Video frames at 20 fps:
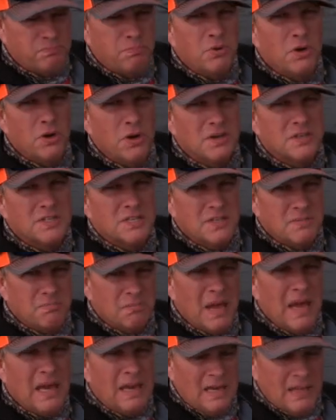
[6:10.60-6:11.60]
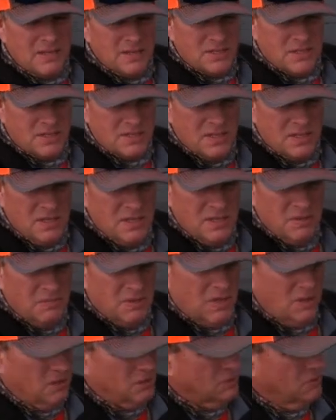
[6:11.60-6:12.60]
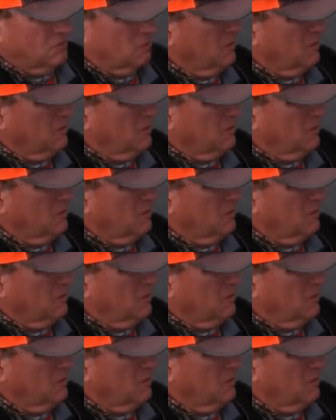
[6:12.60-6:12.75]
pretty balanced because the